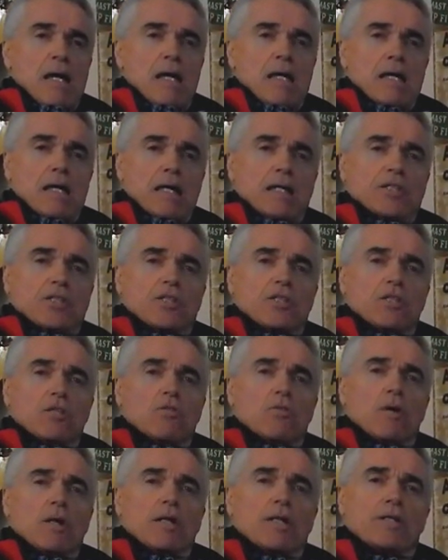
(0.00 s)
And I
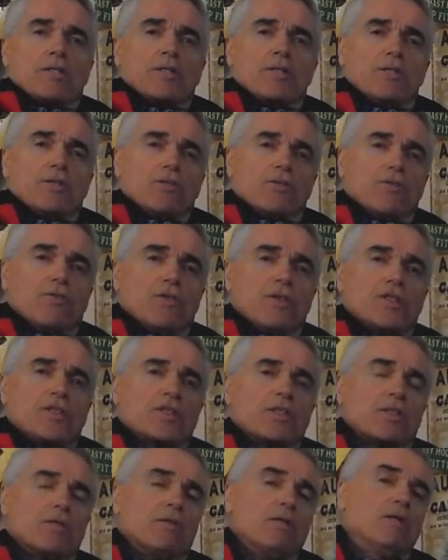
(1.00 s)
still wanted to
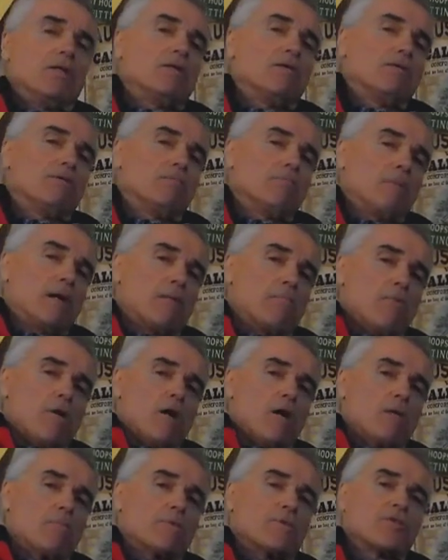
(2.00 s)
visit my
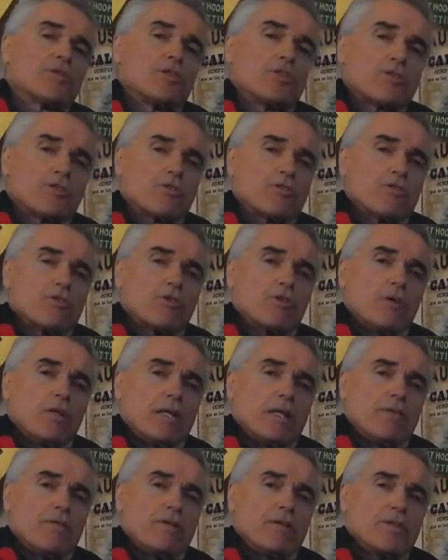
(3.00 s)
mom and sister who
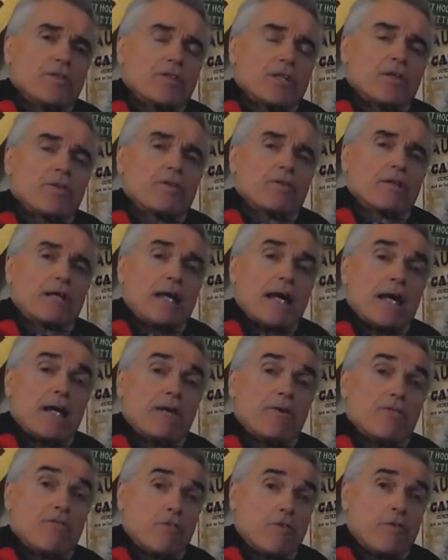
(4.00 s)
live in Southern
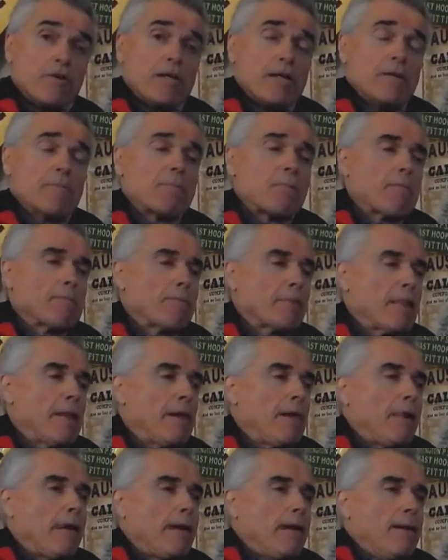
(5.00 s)
California.
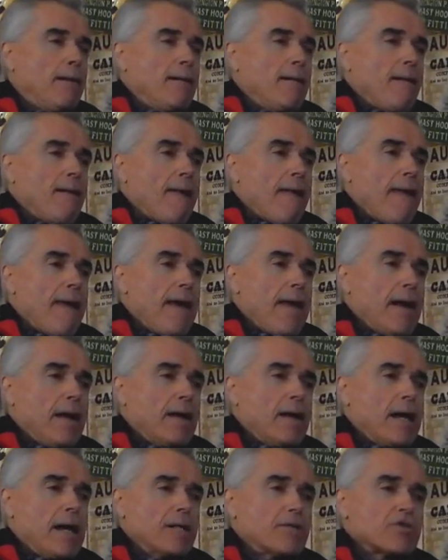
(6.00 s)

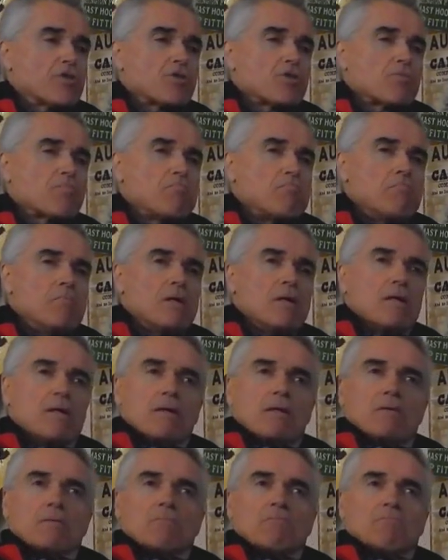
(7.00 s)
And that's
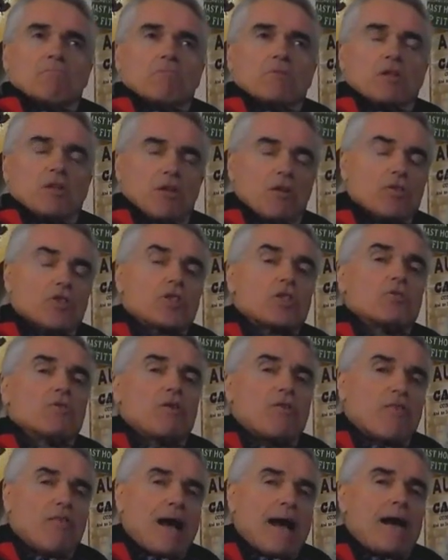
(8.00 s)
close to
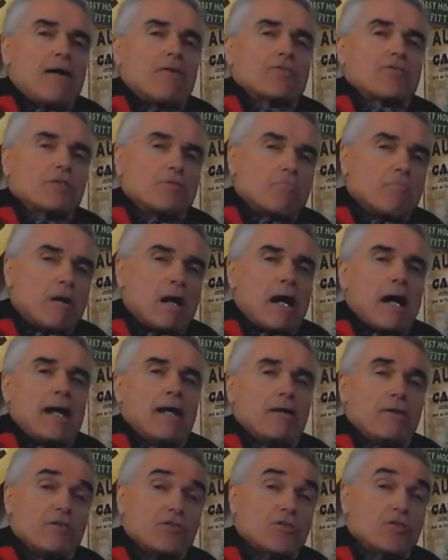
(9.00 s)
a thousand
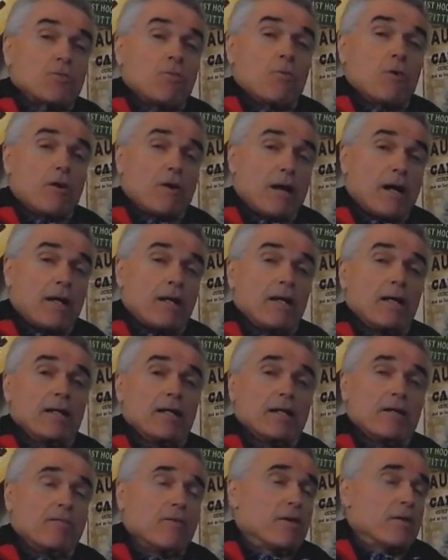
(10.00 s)
miles from where I
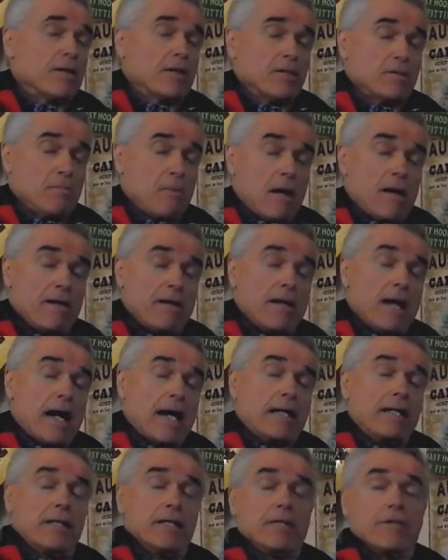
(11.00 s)
live. I think it's about
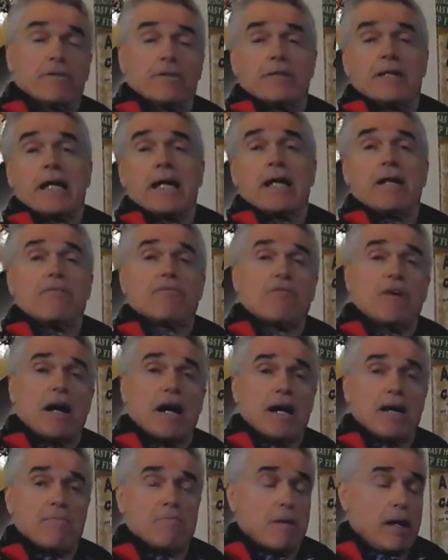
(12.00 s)
nine hundred
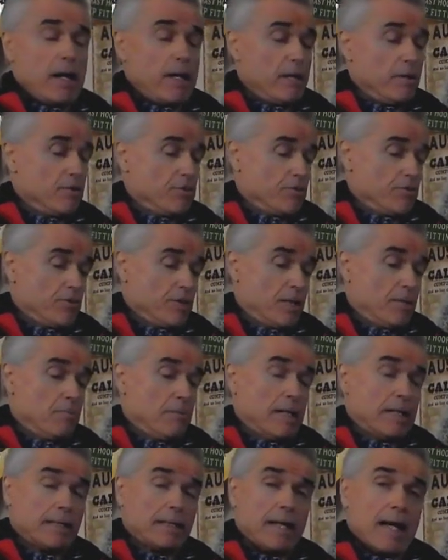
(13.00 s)
eighty-five miles or something
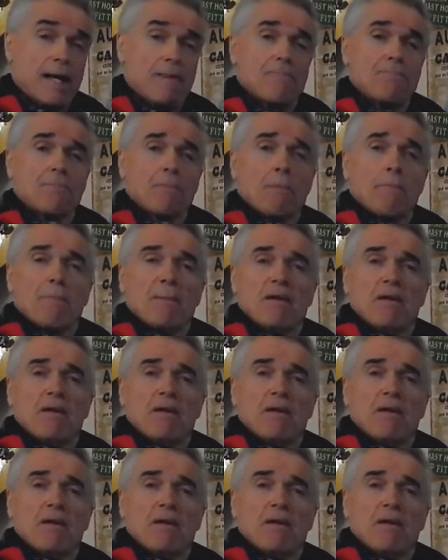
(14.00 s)
like that,